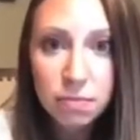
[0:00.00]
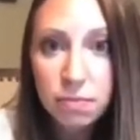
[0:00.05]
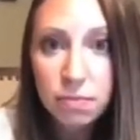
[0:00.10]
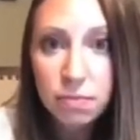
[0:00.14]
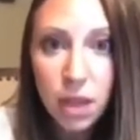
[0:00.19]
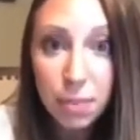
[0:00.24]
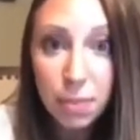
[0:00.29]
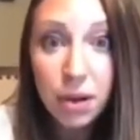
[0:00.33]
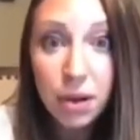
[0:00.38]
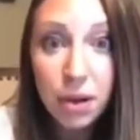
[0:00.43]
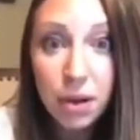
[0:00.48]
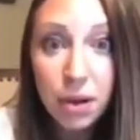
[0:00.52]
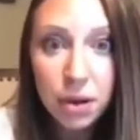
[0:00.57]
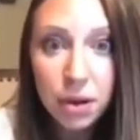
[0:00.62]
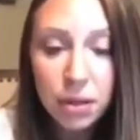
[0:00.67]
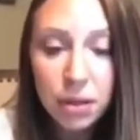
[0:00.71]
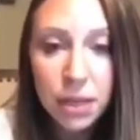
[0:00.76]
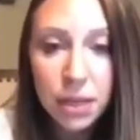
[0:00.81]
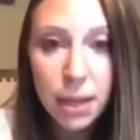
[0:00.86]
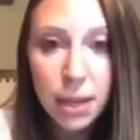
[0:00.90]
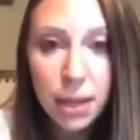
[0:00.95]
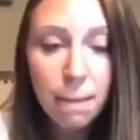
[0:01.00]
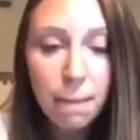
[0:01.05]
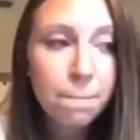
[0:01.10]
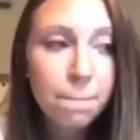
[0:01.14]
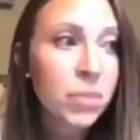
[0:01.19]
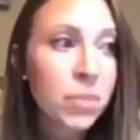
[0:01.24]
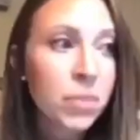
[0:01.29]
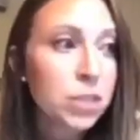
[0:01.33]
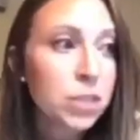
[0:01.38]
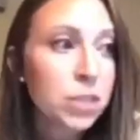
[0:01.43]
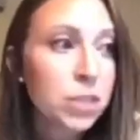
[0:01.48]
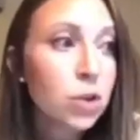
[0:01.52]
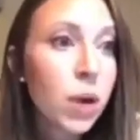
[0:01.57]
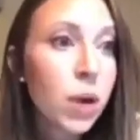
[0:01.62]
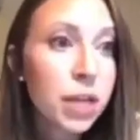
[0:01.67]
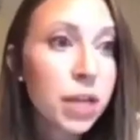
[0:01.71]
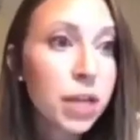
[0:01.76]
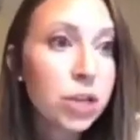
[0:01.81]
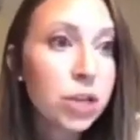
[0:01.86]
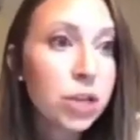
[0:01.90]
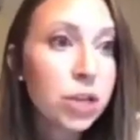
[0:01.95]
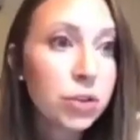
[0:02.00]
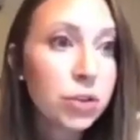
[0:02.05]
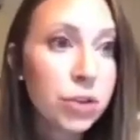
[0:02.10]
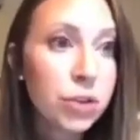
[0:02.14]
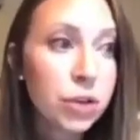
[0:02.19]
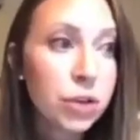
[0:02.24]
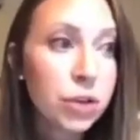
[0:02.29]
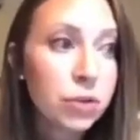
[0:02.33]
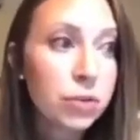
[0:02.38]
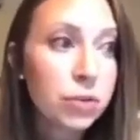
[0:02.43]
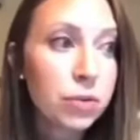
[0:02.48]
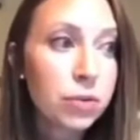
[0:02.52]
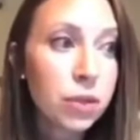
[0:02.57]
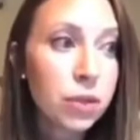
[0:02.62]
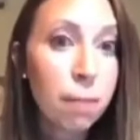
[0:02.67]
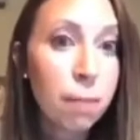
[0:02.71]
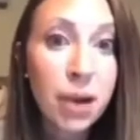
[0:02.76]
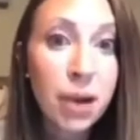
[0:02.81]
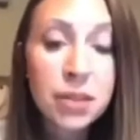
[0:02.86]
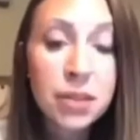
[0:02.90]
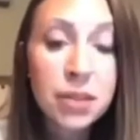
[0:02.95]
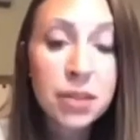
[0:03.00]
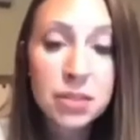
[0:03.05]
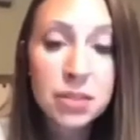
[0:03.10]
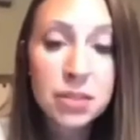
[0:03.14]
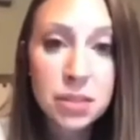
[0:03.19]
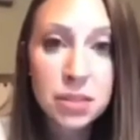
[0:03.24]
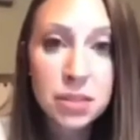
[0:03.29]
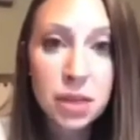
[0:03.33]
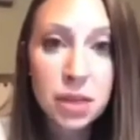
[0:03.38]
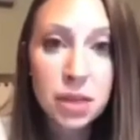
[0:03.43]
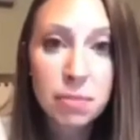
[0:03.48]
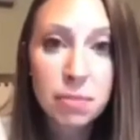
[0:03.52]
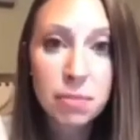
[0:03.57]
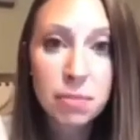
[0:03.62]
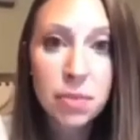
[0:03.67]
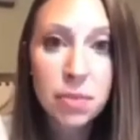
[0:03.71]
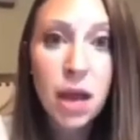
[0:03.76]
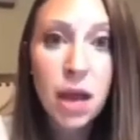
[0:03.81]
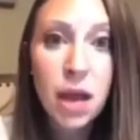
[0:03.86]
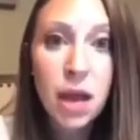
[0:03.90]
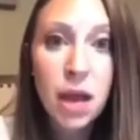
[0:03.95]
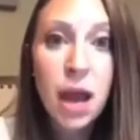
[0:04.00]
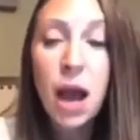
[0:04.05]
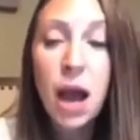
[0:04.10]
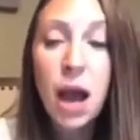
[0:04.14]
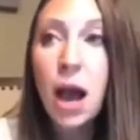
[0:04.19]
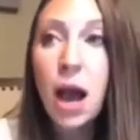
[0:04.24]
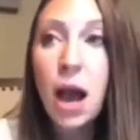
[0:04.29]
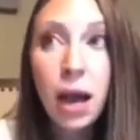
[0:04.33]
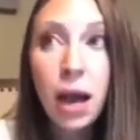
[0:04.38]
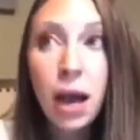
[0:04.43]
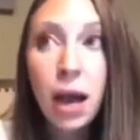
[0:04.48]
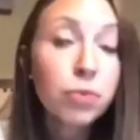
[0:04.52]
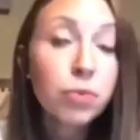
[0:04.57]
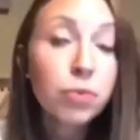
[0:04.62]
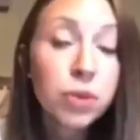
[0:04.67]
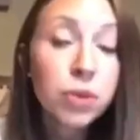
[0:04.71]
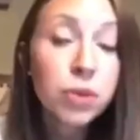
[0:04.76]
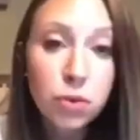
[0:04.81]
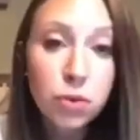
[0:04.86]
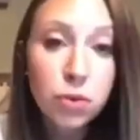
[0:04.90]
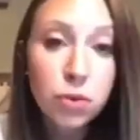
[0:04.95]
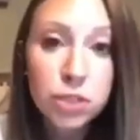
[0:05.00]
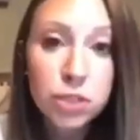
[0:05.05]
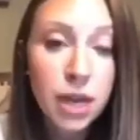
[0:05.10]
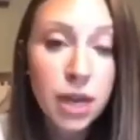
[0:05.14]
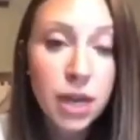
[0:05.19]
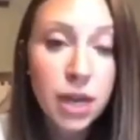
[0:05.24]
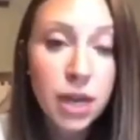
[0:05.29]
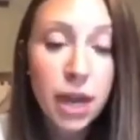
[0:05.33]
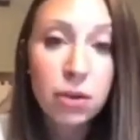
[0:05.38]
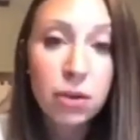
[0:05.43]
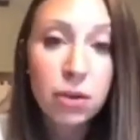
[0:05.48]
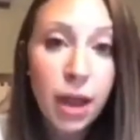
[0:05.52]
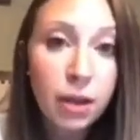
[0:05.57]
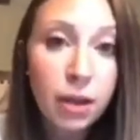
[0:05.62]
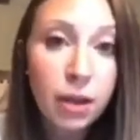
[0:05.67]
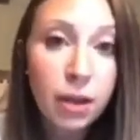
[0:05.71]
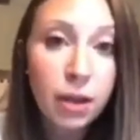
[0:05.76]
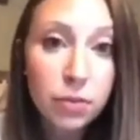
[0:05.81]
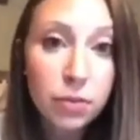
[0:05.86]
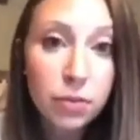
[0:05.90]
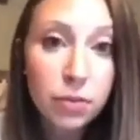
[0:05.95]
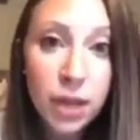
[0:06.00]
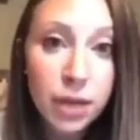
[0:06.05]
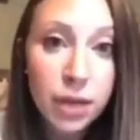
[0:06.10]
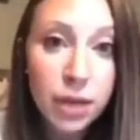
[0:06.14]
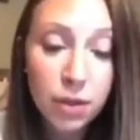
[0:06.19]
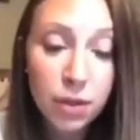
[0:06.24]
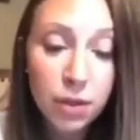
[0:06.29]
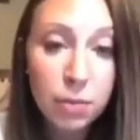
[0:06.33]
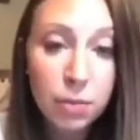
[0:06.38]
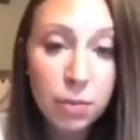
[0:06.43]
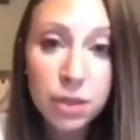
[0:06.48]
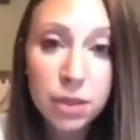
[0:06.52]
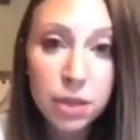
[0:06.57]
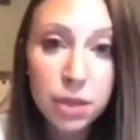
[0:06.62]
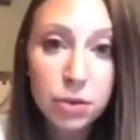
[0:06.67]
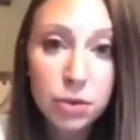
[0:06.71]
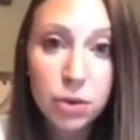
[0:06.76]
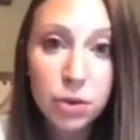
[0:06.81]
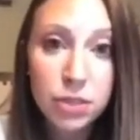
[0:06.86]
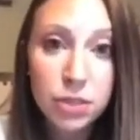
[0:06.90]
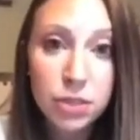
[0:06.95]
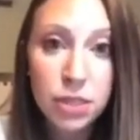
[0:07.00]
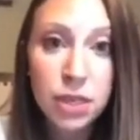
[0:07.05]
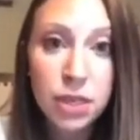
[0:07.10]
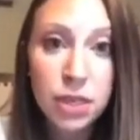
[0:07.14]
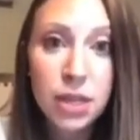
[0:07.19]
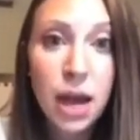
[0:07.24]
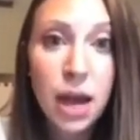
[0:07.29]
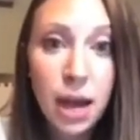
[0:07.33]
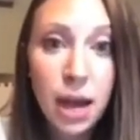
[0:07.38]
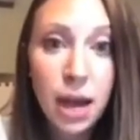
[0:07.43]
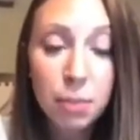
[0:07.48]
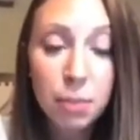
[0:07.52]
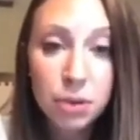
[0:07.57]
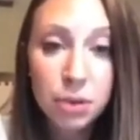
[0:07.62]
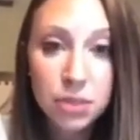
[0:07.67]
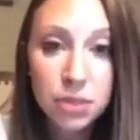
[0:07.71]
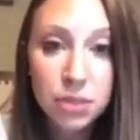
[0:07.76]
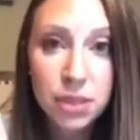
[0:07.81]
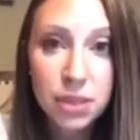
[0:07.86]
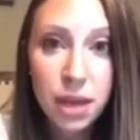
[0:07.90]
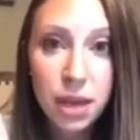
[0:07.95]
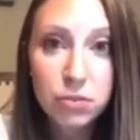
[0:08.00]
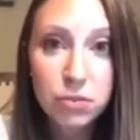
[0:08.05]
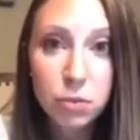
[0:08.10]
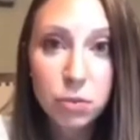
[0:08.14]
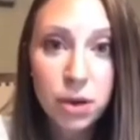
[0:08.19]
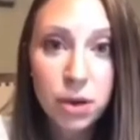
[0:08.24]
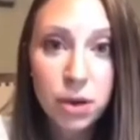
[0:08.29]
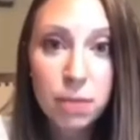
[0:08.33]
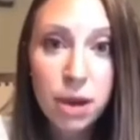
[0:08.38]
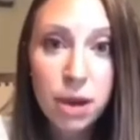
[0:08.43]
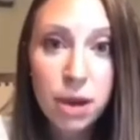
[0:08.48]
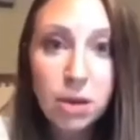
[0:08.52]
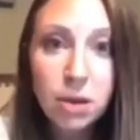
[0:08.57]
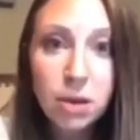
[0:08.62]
apparently. So what can you do? Buck the system. I'm really fortunate I don't have any family in New York City that I personally have to worry about.